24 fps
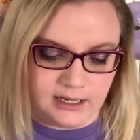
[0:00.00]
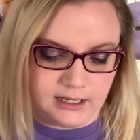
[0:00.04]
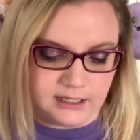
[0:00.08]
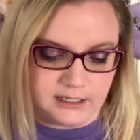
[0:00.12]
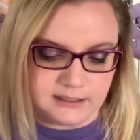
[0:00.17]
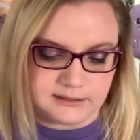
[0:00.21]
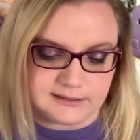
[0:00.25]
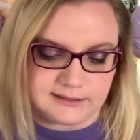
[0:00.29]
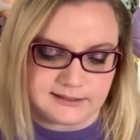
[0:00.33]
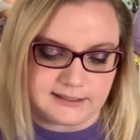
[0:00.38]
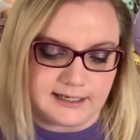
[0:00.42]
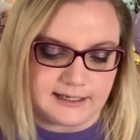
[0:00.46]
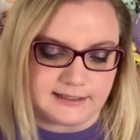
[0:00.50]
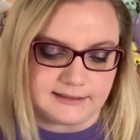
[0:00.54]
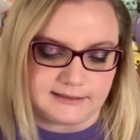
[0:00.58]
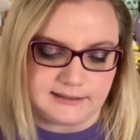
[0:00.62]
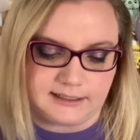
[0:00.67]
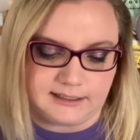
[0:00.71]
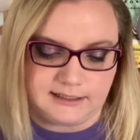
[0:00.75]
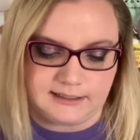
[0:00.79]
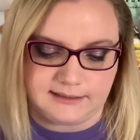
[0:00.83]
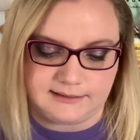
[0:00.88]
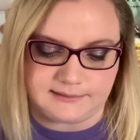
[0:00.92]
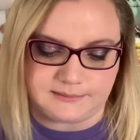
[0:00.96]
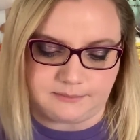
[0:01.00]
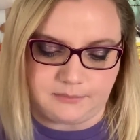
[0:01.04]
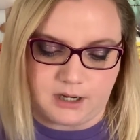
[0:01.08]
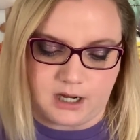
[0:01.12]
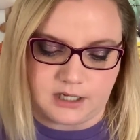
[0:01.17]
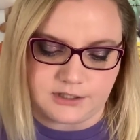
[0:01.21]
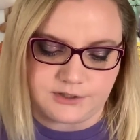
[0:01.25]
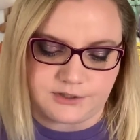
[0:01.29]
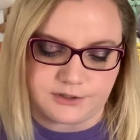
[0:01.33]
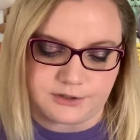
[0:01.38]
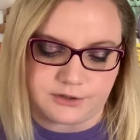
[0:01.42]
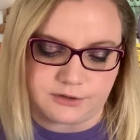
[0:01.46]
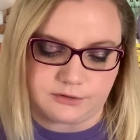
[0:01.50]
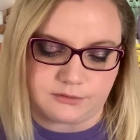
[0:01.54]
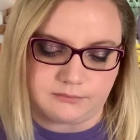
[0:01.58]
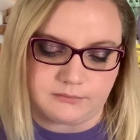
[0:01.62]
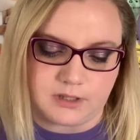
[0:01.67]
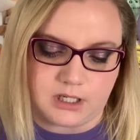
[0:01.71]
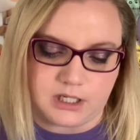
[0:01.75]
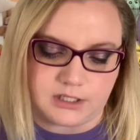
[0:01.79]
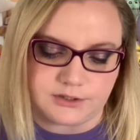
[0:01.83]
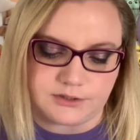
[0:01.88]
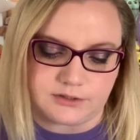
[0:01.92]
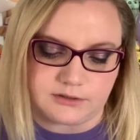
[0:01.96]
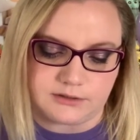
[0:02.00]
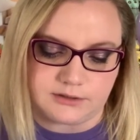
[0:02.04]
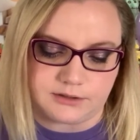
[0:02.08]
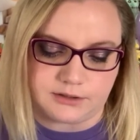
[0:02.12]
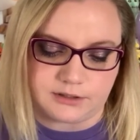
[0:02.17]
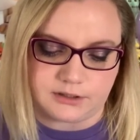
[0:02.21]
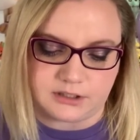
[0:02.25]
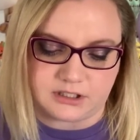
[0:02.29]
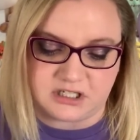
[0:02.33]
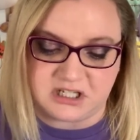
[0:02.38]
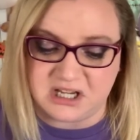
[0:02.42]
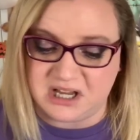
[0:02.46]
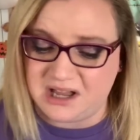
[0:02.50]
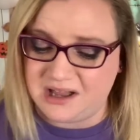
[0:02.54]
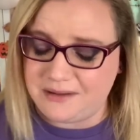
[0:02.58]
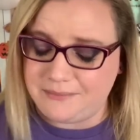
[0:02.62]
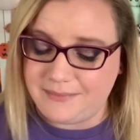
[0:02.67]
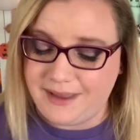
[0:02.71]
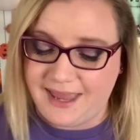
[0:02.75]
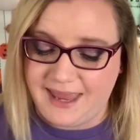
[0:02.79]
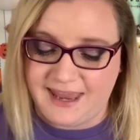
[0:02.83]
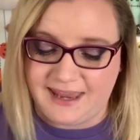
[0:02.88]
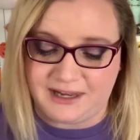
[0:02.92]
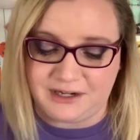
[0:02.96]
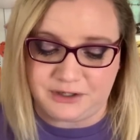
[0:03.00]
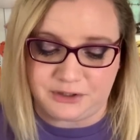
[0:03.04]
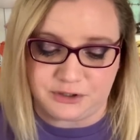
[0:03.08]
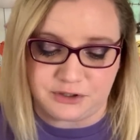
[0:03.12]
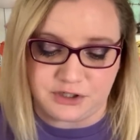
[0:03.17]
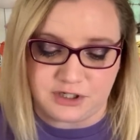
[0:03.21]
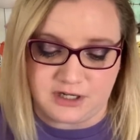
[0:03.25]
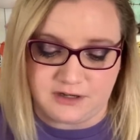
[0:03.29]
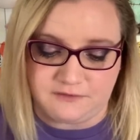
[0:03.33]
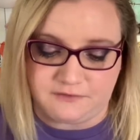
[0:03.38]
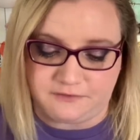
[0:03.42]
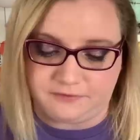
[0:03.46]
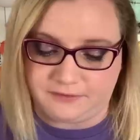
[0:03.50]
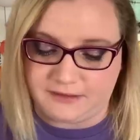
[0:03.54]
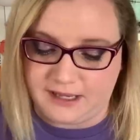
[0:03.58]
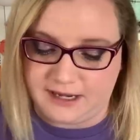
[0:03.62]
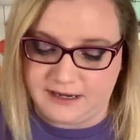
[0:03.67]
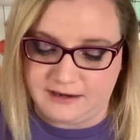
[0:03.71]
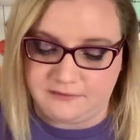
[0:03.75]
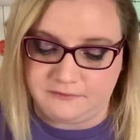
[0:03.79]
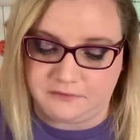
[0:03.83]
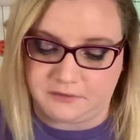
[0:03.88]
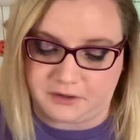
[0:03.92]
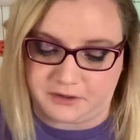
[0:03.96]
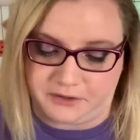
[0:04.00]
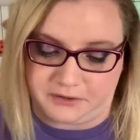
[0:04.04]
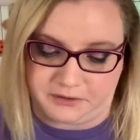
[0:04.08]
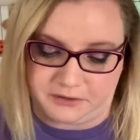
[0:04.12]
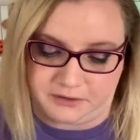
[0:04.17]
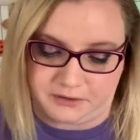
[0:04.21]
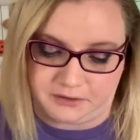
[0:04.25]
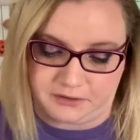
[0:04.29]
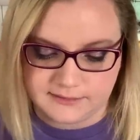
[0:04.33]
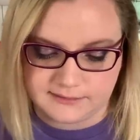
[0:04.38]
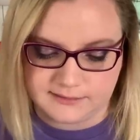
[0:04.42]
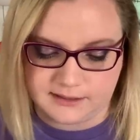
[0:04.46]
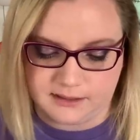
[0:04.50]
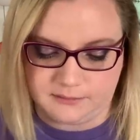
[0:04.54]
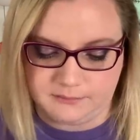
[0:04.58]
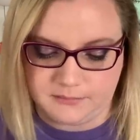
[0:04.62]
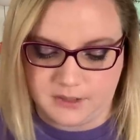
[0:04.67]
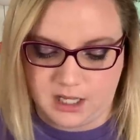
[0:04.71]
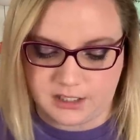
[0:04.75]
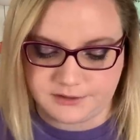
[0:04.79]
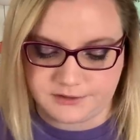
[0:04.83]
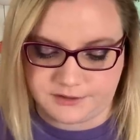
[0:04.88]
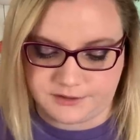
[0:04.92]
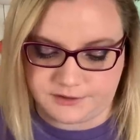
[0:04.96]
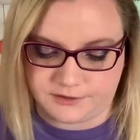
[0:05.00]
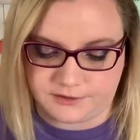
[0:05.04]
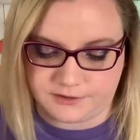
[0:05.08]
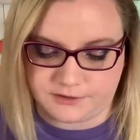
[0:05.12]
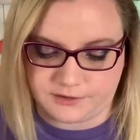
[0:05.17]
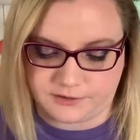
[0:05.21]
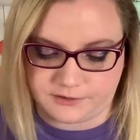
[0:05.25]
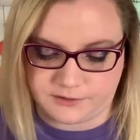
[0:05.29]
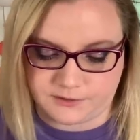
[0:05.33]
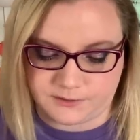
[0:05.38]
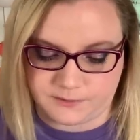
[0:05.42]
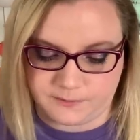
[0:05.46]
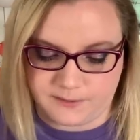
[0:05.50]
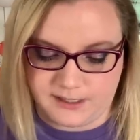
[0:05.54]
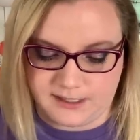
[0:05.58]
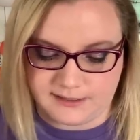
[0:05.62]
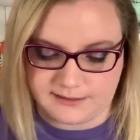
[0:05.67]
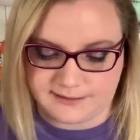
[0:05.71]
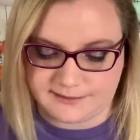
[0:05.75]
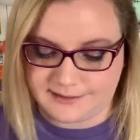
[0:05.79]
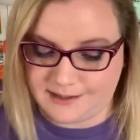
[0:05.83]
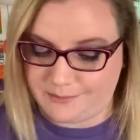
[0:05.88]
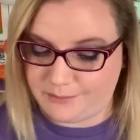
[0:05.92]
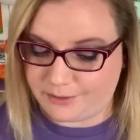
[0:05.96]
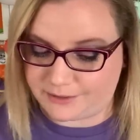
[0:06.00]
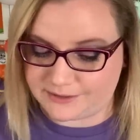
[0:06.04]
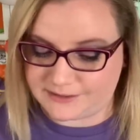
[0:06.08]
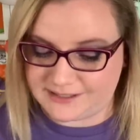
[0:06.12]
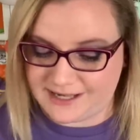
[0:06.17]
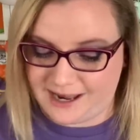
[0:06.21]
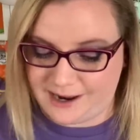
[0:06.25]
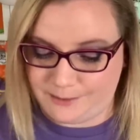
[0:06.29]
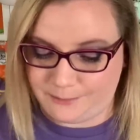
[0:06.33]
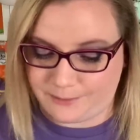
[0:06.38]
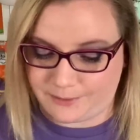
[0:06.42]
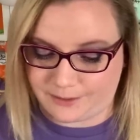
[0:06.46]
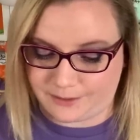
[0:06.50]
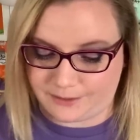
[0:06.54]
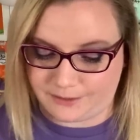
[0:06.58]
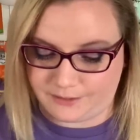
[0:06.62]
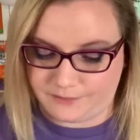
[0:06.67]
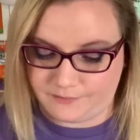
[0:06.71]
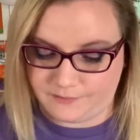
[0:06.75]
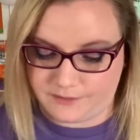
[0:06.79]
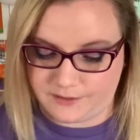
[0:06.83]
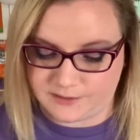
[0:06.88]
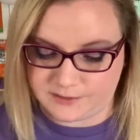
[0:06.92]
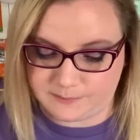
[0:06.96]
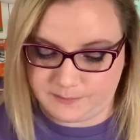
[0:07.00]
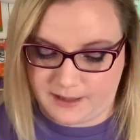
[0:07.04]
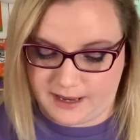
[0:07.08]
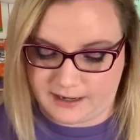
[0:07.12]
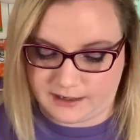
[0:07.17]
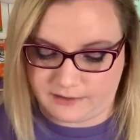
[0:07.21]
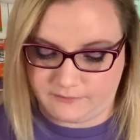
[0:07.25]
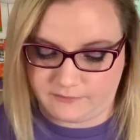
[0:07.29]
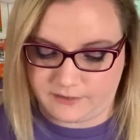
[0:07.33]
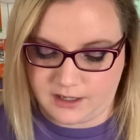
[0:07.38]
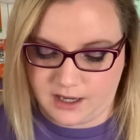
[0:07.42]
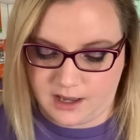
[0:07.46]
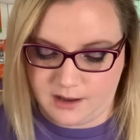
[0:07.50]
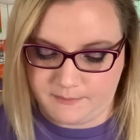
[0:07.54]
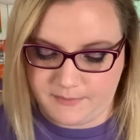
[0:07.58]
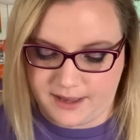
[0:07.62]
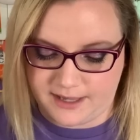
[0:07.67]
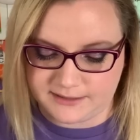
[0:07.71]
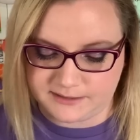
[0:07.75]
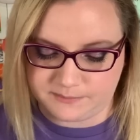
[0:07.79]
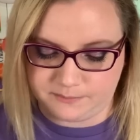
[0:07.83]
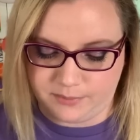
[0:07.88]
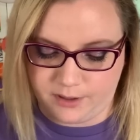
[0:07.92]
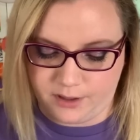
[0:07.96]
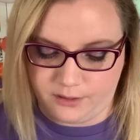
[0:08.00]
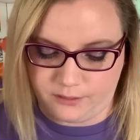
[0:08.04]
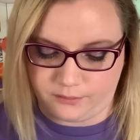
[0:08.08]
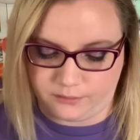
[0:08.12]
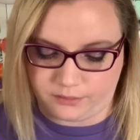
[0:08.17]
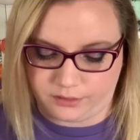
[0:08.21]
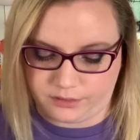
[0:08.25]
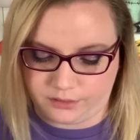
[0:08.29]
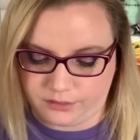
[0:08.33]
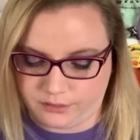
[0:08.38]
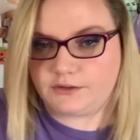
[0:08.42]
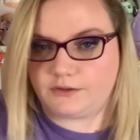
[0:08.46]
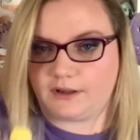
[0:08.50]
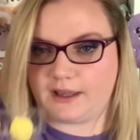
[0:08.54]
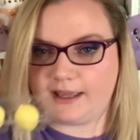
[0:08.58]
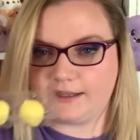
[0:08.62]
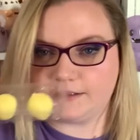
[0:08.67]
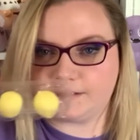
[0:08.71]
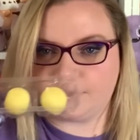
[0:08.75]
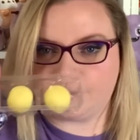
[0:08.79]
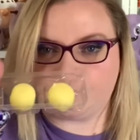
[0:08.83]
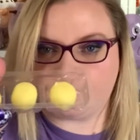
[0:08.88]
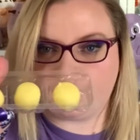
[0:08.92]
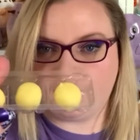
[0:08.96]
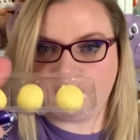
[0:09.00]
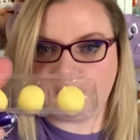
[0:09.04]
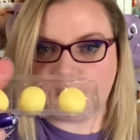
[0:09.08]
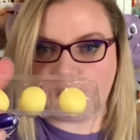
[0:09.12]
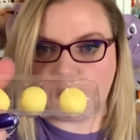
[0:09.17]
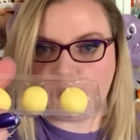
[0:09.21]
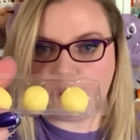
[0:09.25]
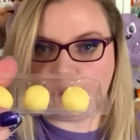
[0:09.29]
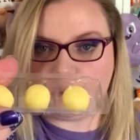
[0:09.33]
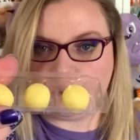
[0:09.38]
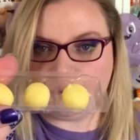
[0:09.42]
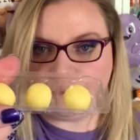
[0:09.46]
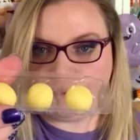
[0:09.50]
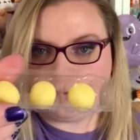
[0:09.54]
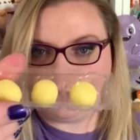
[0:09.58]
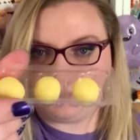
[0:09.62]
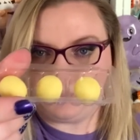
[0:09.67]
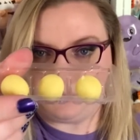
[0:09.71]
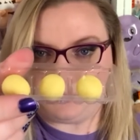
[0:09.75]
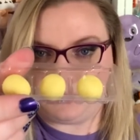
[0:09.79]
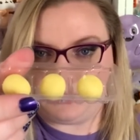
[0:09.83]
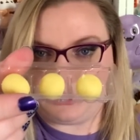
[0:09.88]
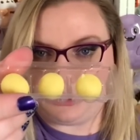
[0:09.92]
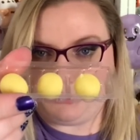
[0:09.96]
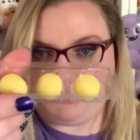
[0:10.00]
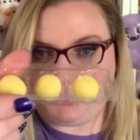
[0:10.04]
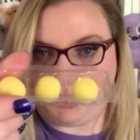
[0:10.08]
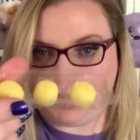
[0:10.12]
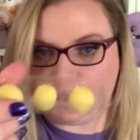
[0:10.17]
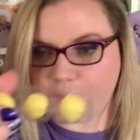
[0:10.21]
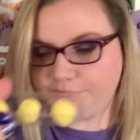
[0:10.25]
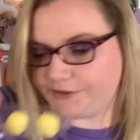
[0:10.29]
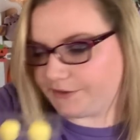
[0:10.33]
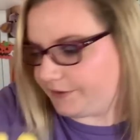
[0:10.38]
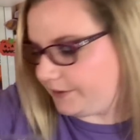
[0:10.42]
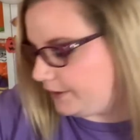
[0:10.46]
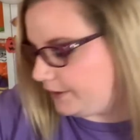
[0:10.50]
It says it is Monster Gum Energy Flavor. Some monsters are sweet, some are sour. This pack of gum has both. So it has three little balls in